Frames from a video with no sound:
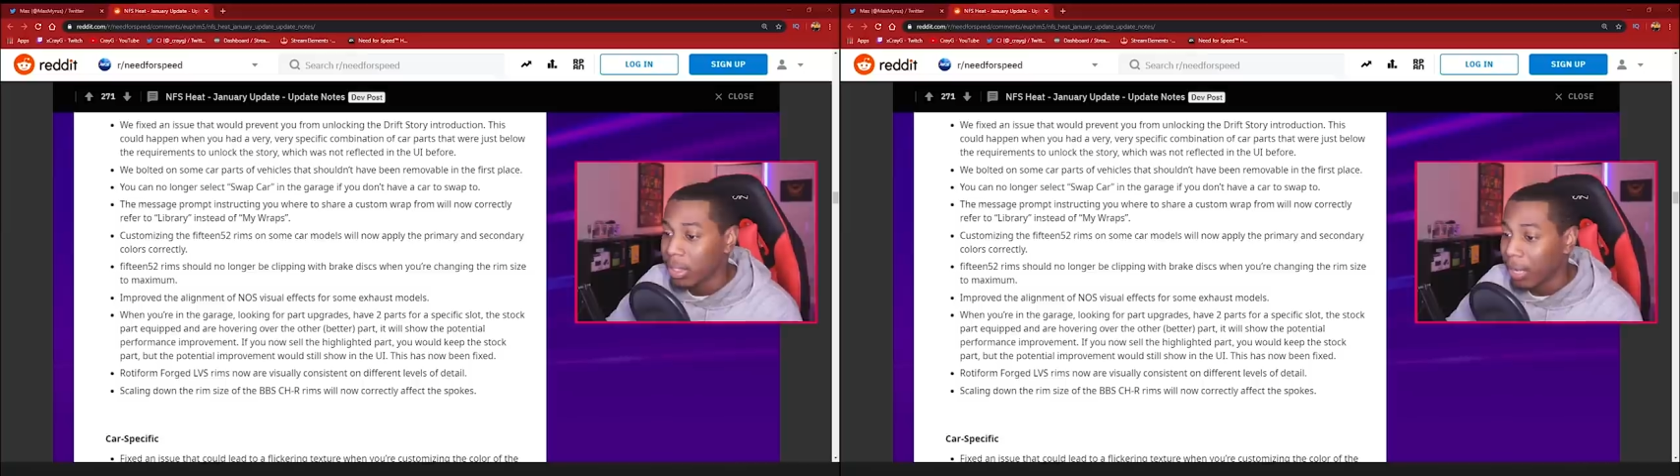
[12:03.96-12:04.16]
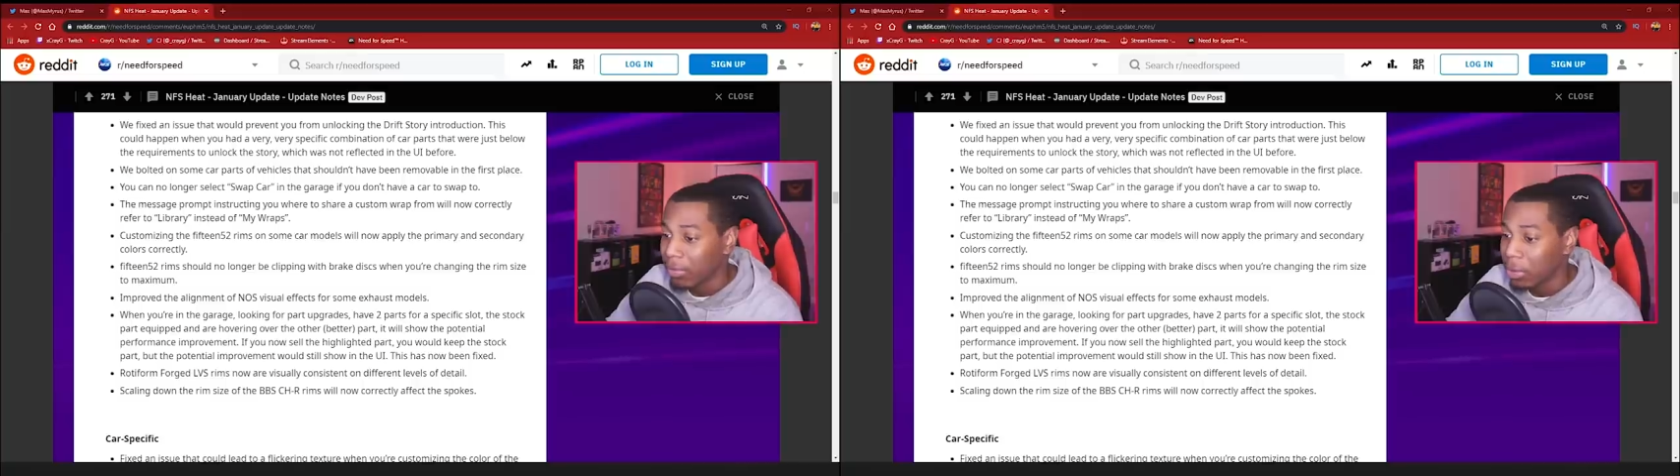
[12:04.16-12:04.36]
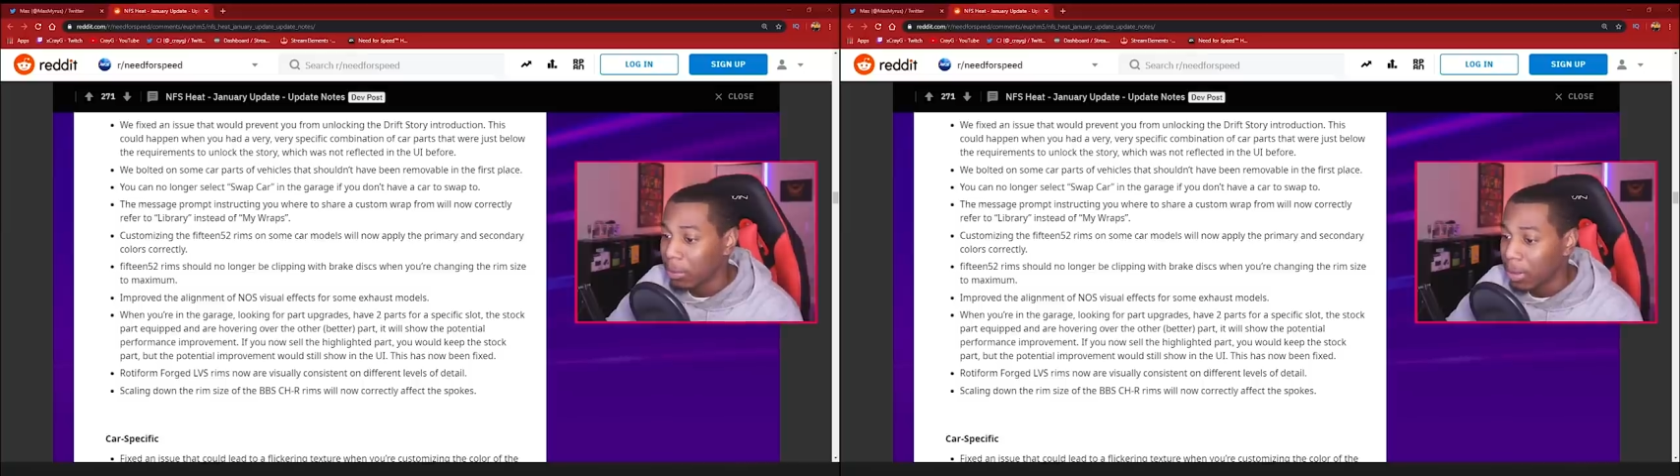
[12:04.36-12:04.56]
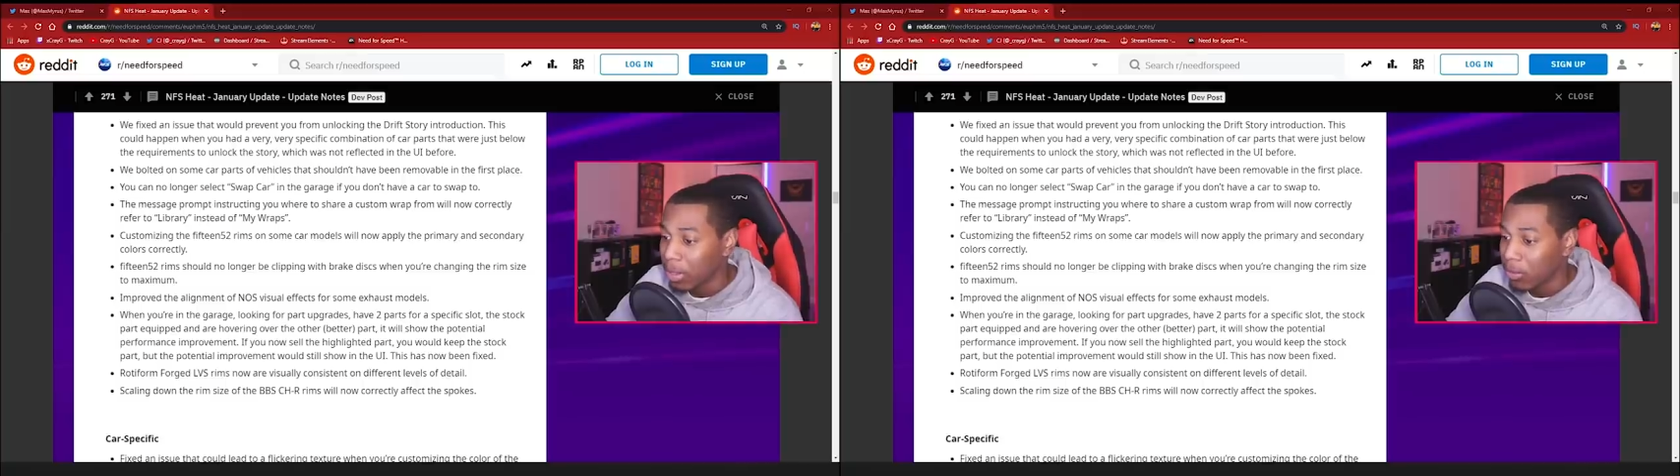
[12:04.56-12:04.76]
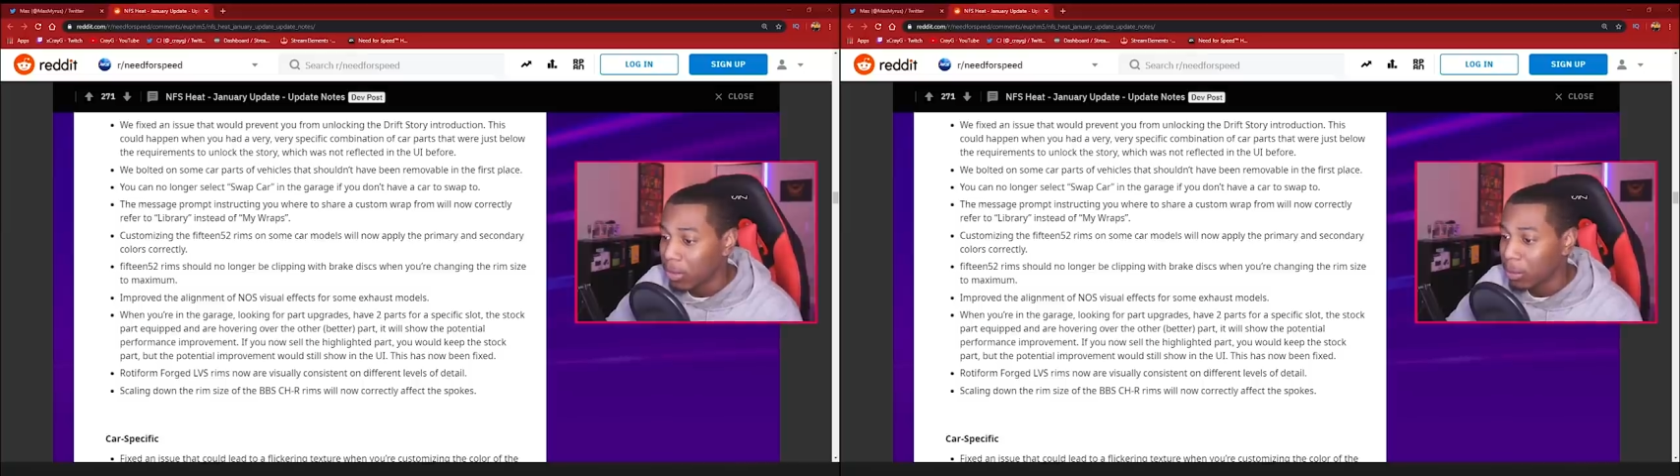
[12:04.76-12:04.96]
have 2
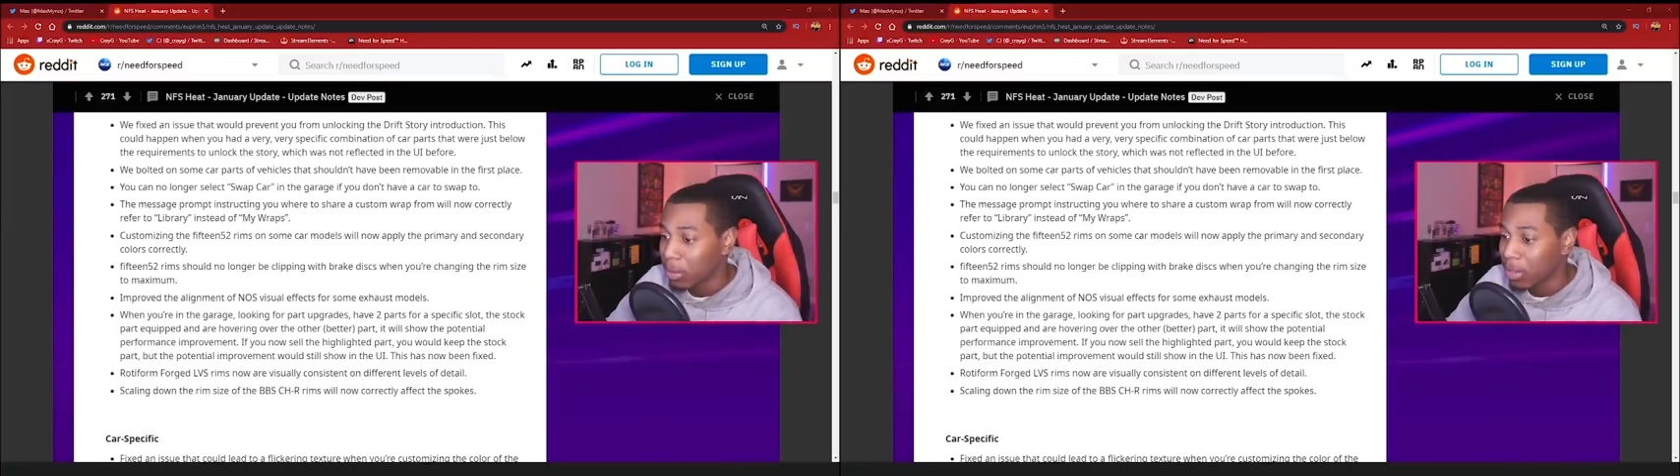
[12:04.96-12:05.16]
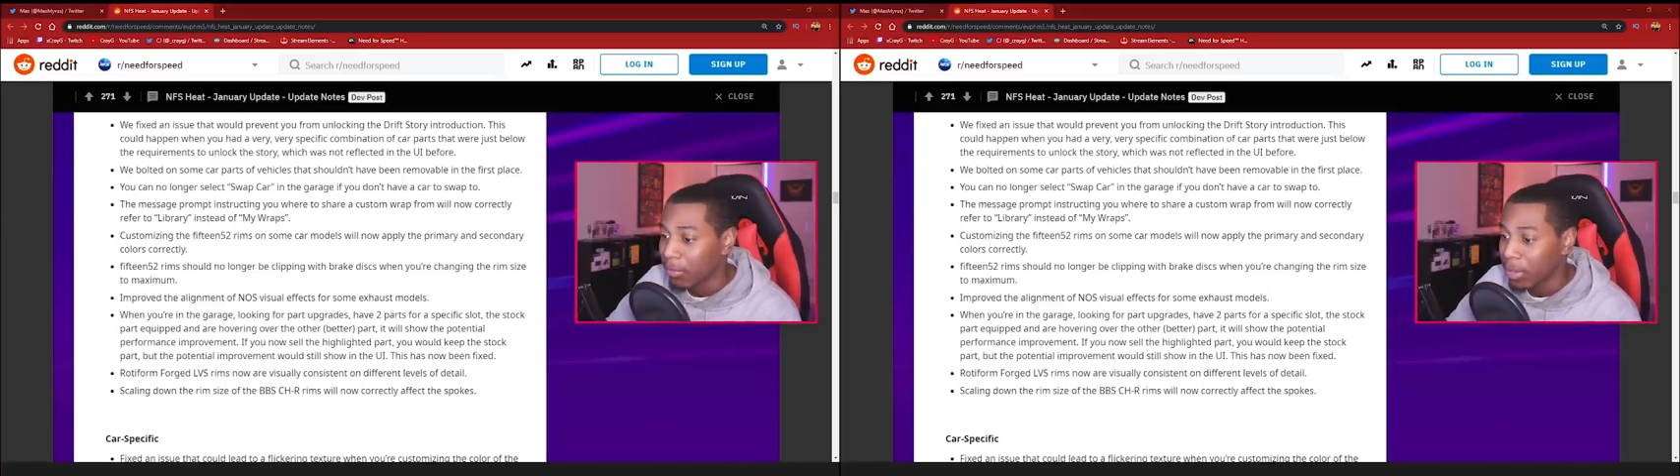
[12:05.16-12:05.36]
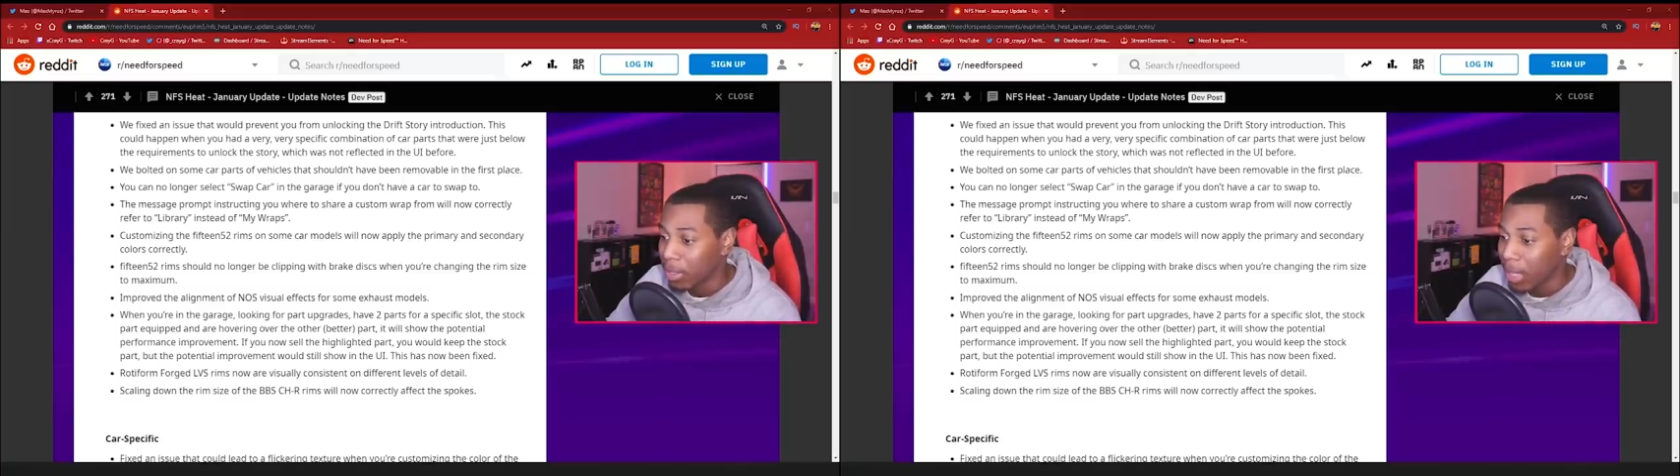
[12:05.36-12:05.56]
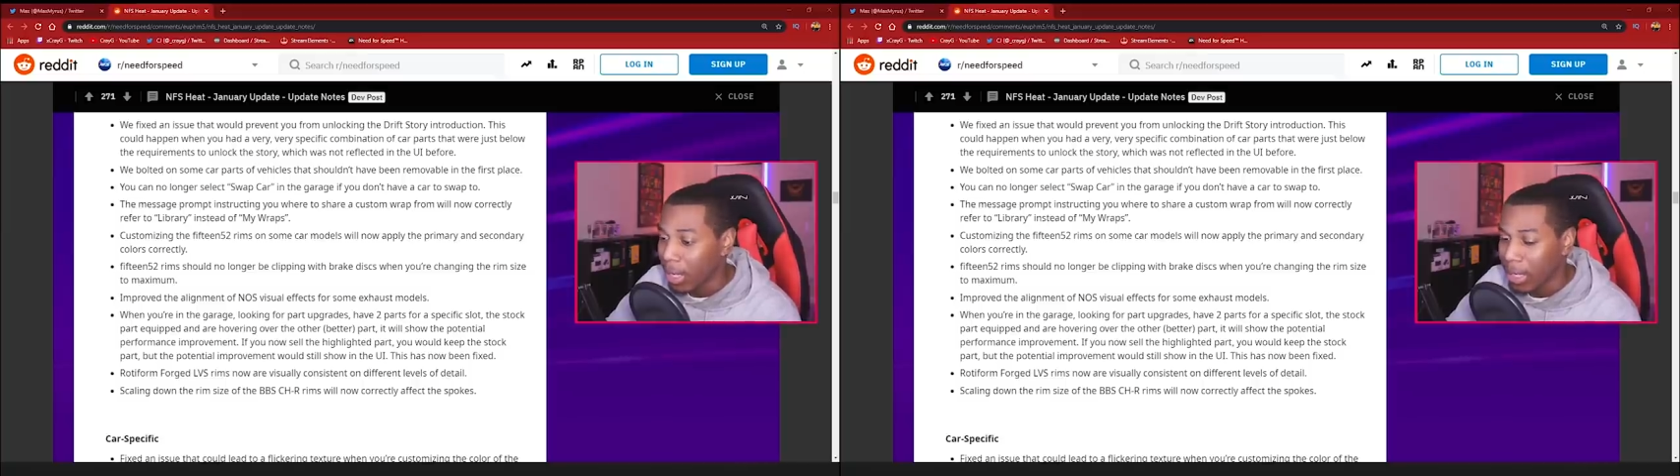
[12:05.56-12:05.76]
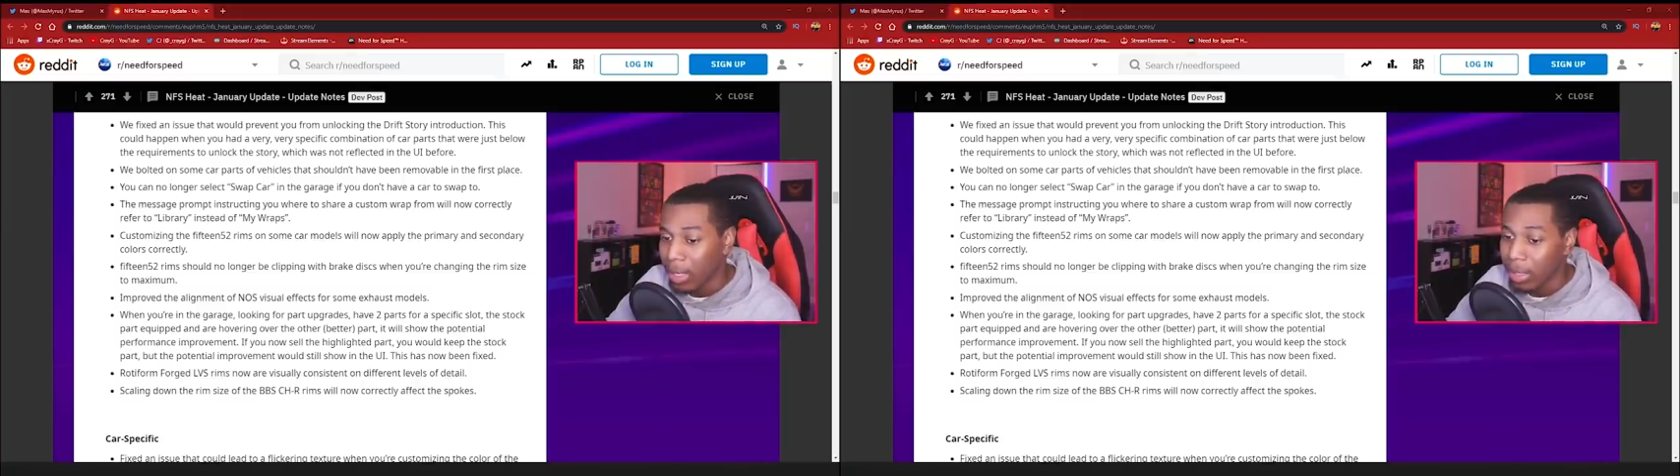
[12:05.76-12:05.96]
parts for a specific
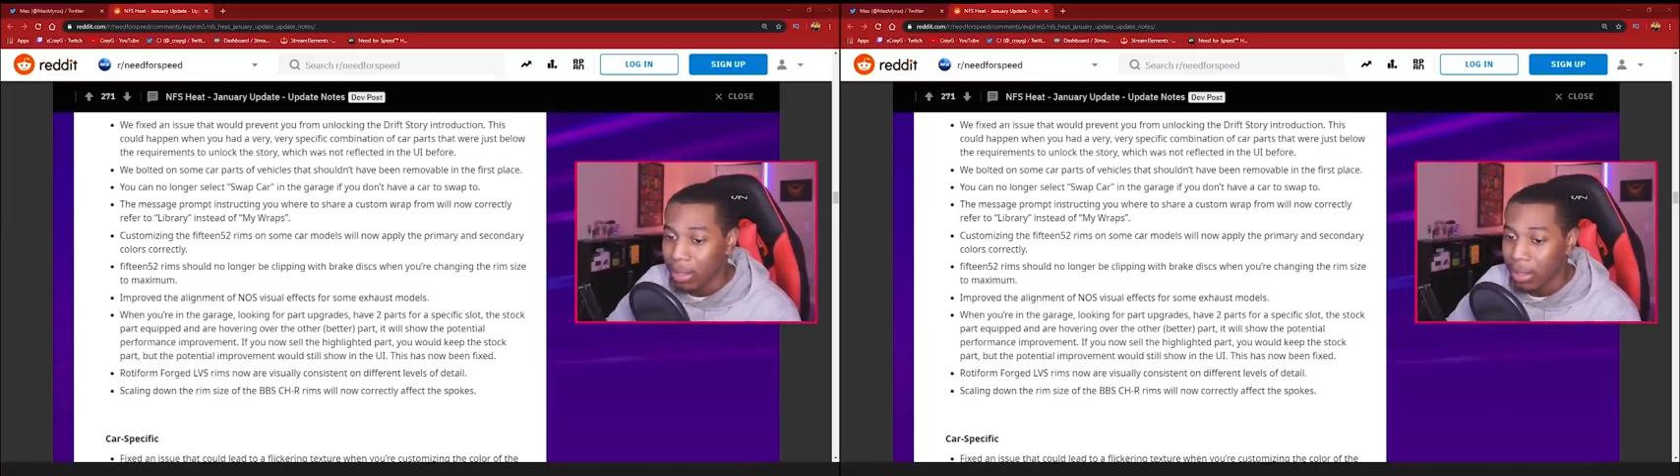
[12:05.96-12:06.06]
slot.